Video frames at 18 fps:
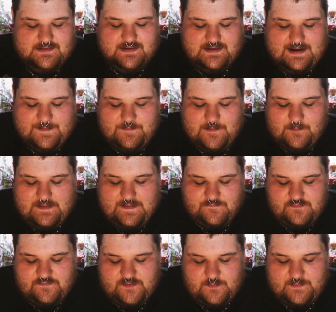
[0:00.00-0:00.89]
Like, I put them on
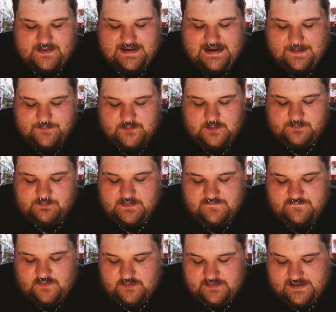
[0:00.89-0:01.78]
everything, on my laptop,
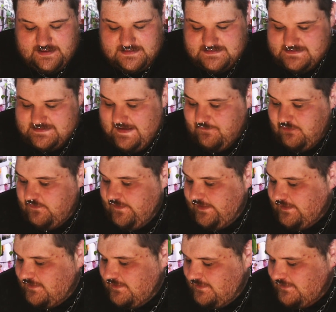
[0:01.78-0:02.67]
my phone cases,
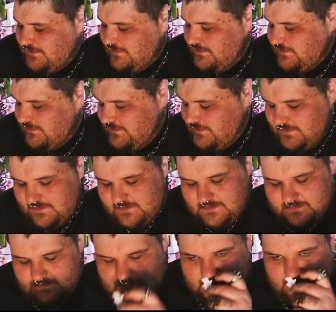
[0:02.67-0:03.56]
everything.
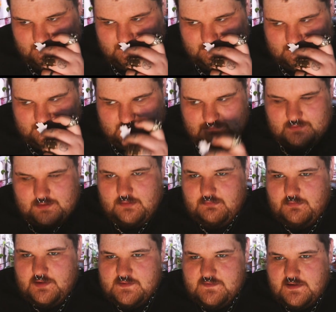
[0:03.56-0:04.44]

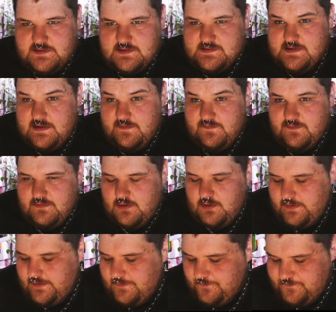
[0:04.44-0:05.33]
No, not Scratch and Smith.
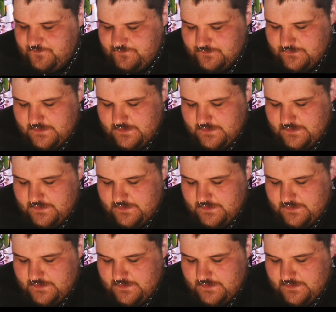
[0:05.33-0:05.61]
Oh, well.